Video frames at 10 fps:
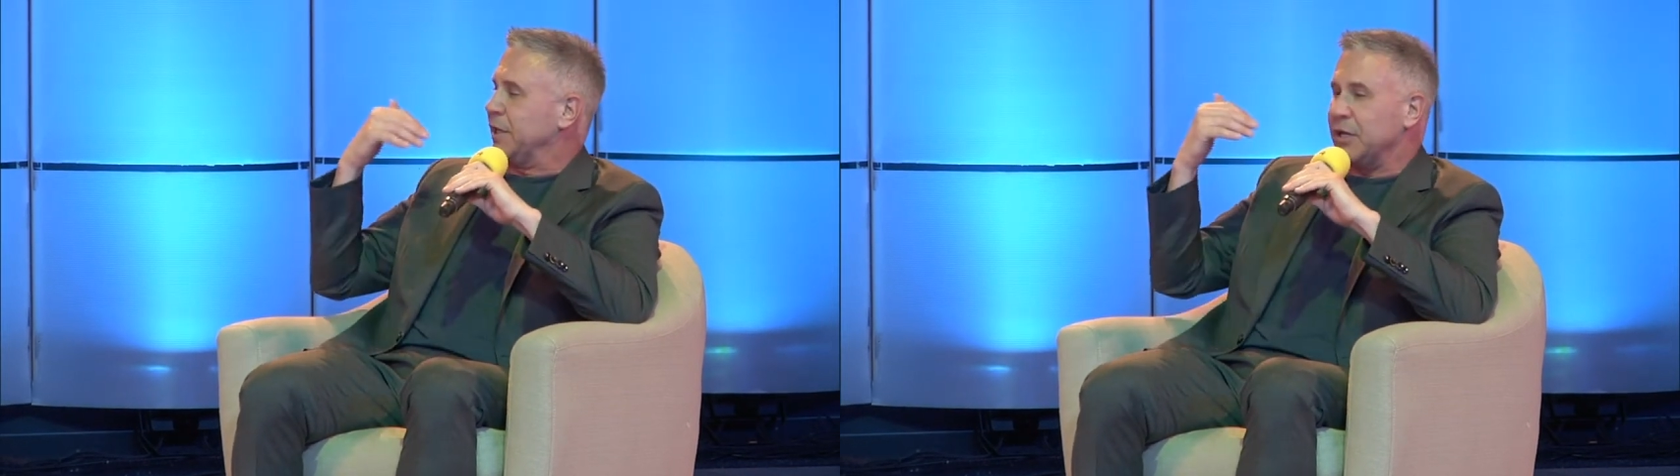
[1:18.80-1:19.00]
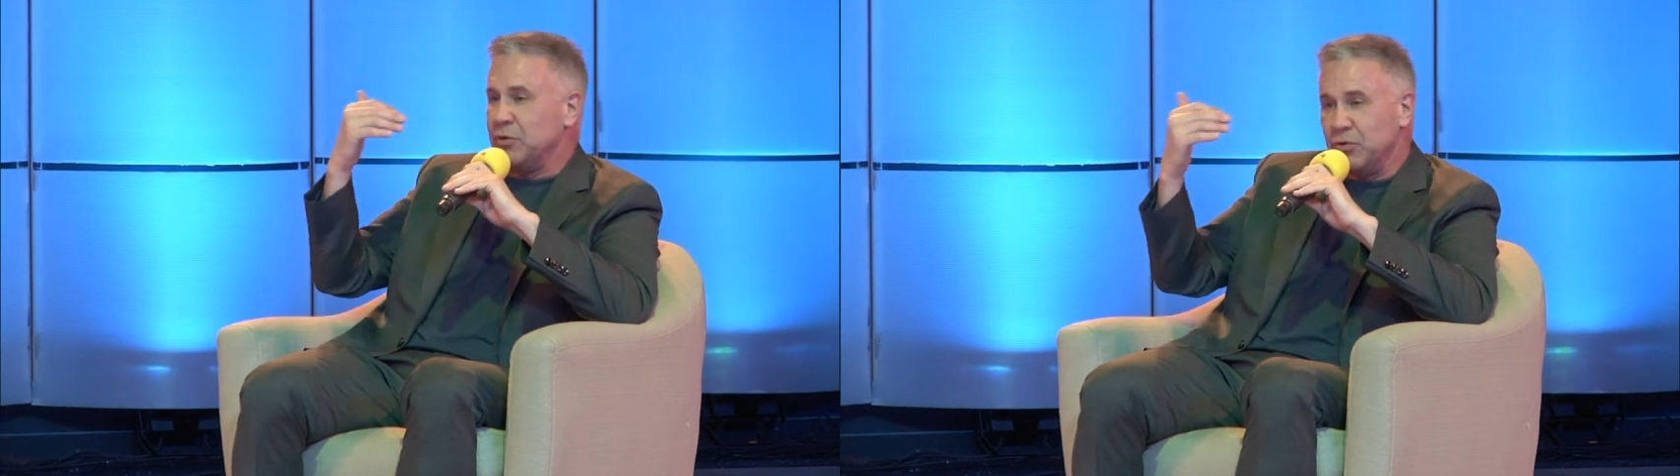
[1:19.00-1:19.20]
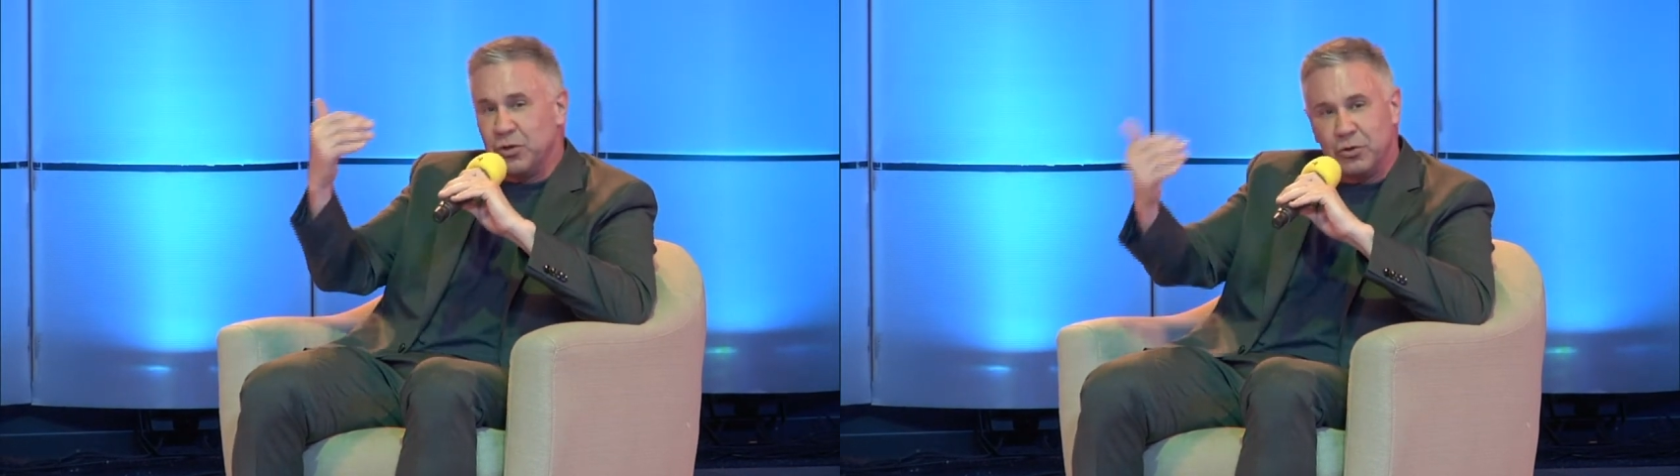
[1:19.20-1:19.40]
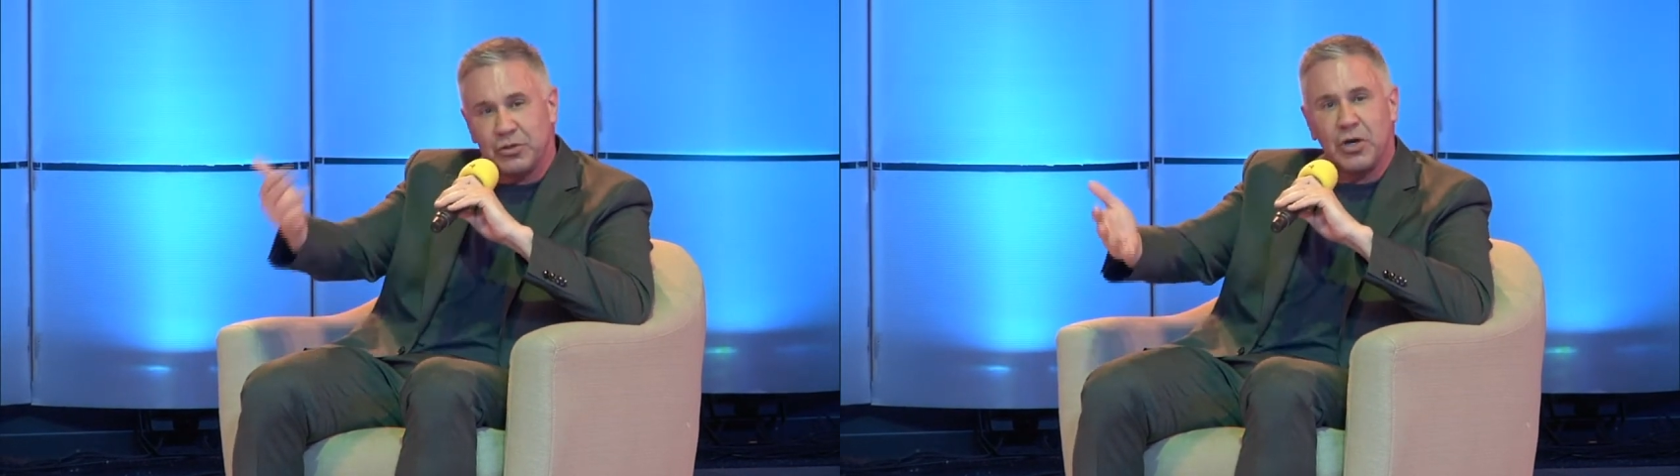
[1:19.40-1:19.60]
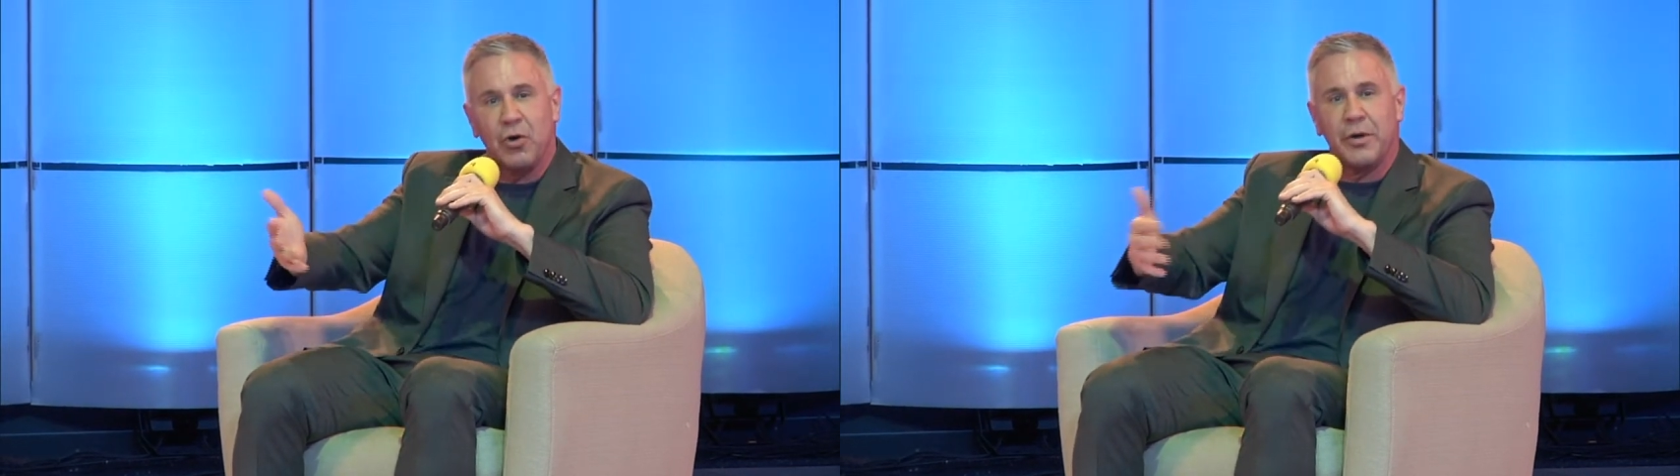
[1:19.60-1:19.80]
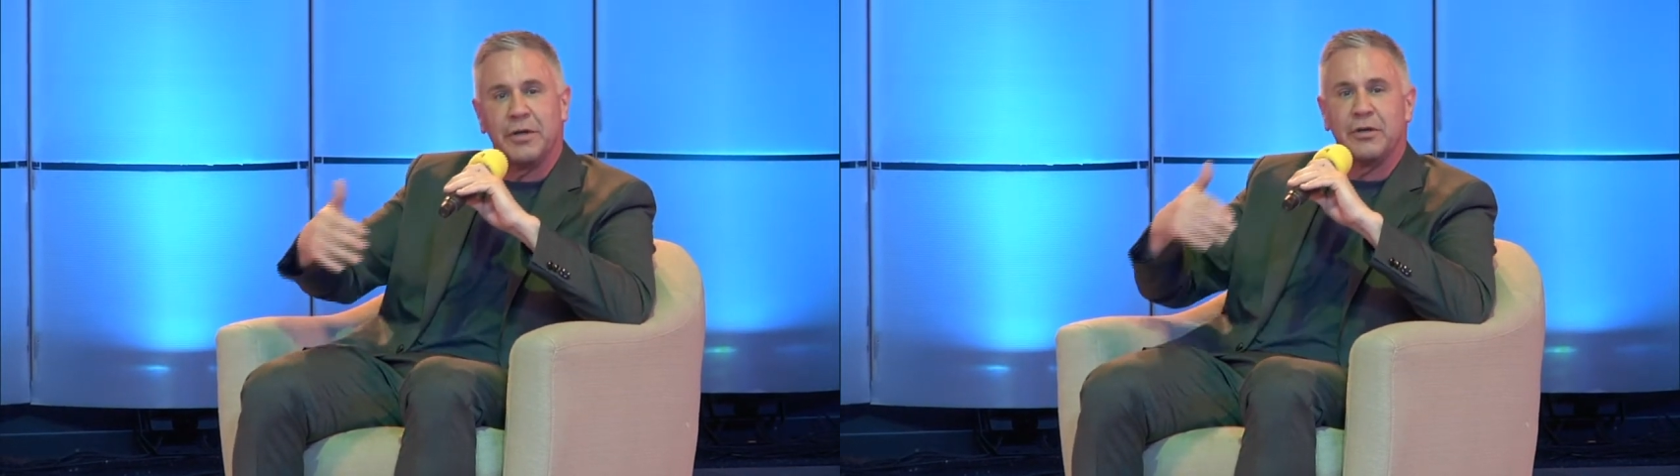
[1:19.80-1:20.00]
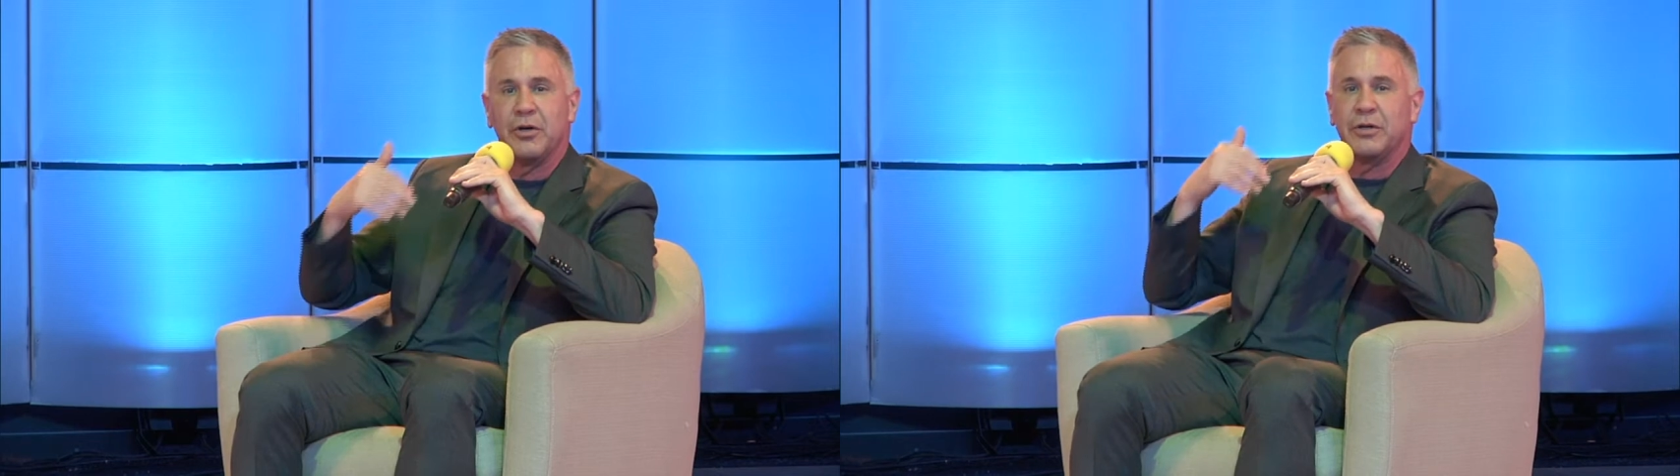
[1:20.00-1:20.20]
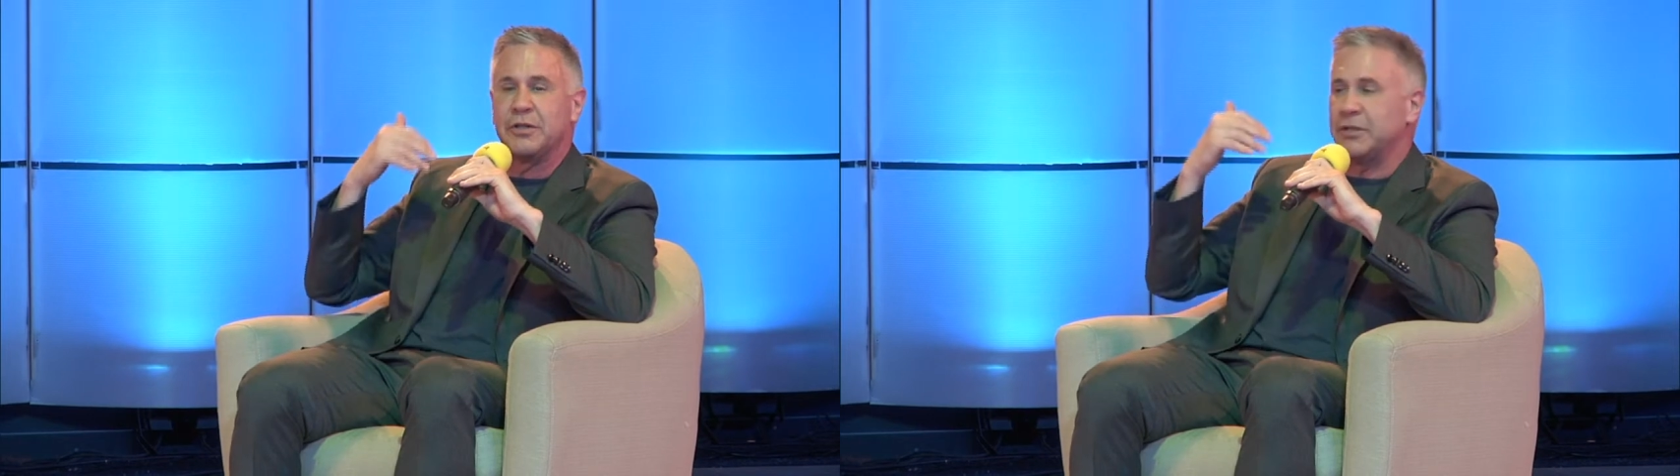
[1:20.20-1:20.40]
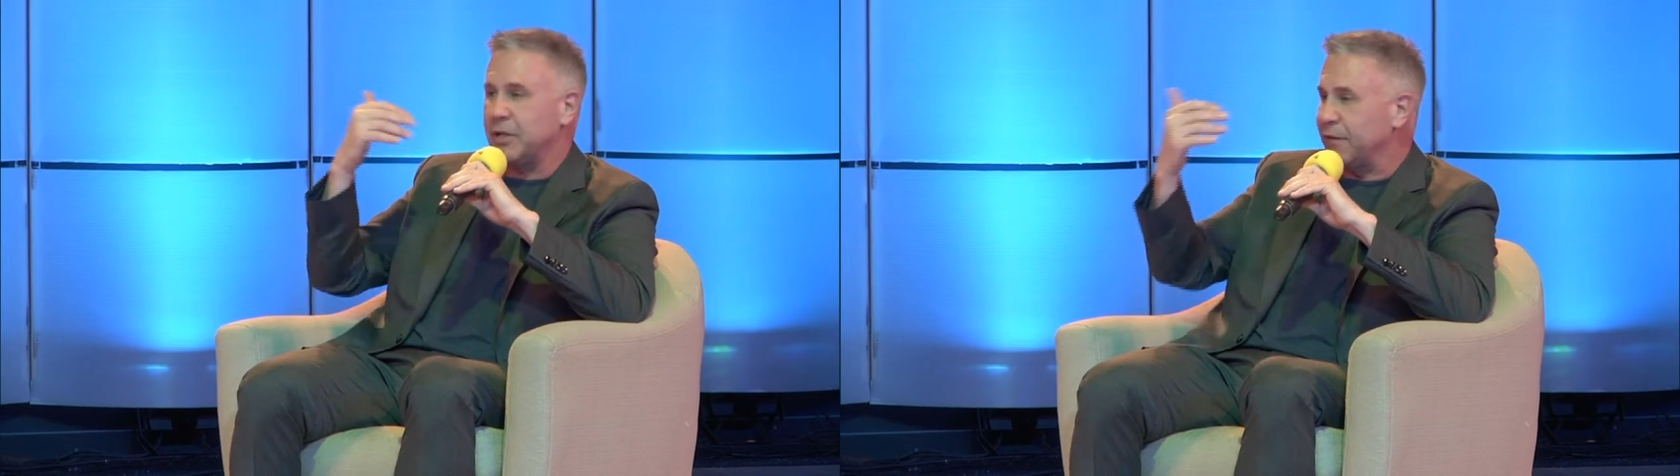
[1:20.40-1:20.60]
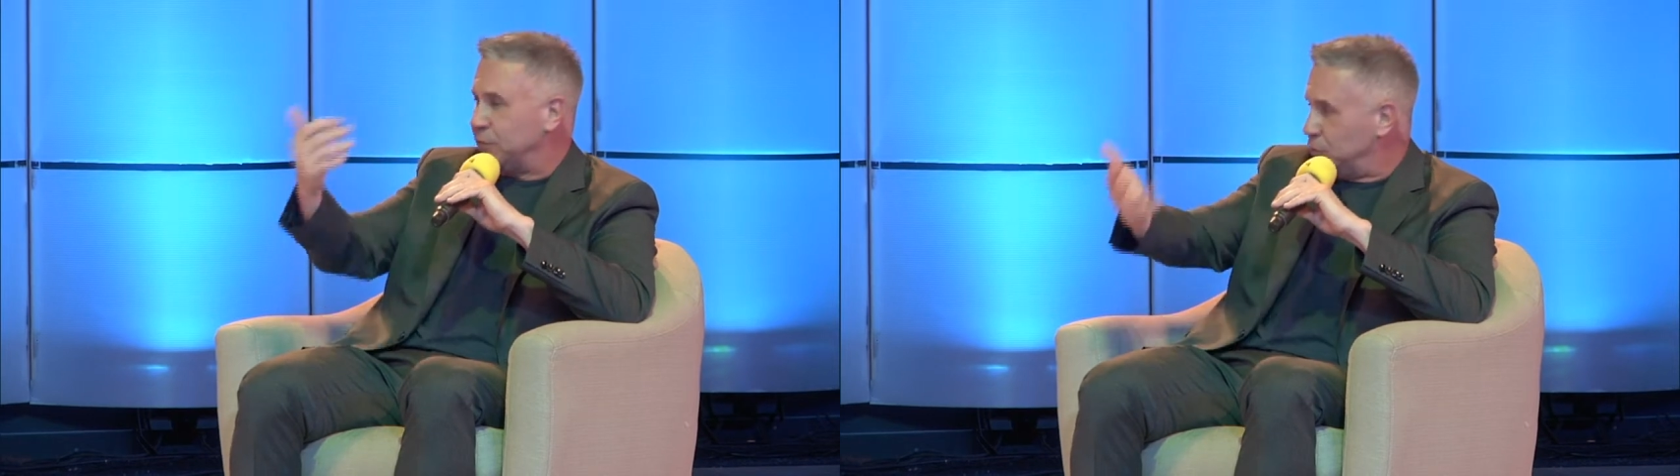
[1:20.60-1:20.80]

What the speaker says: and you do so in good stuff.